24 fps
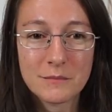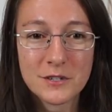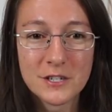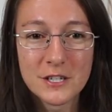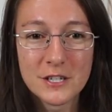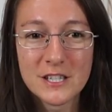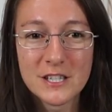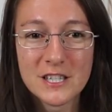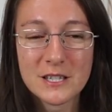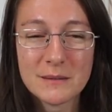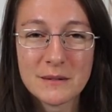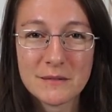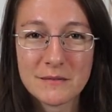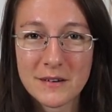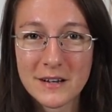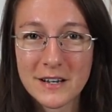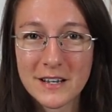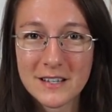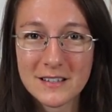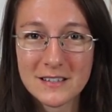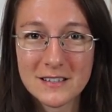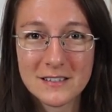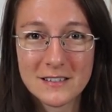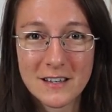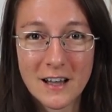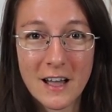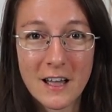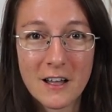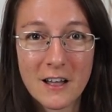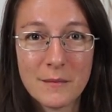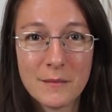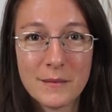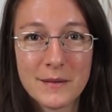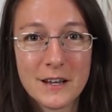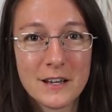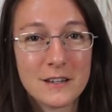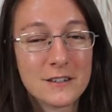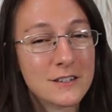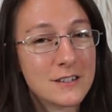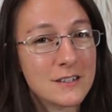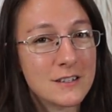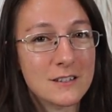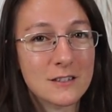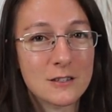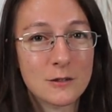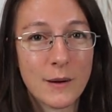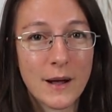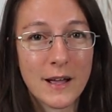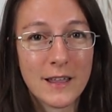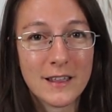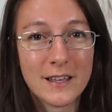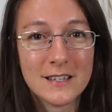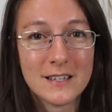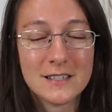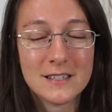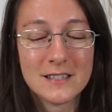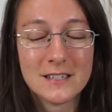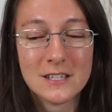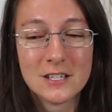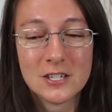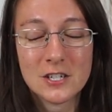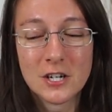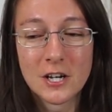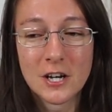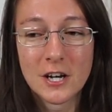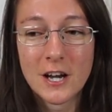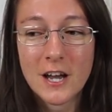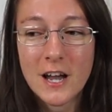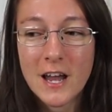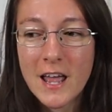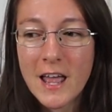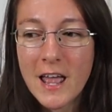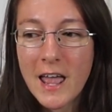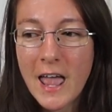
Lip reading: She used to be Running in Style, but now she's a Twilight Stitcher.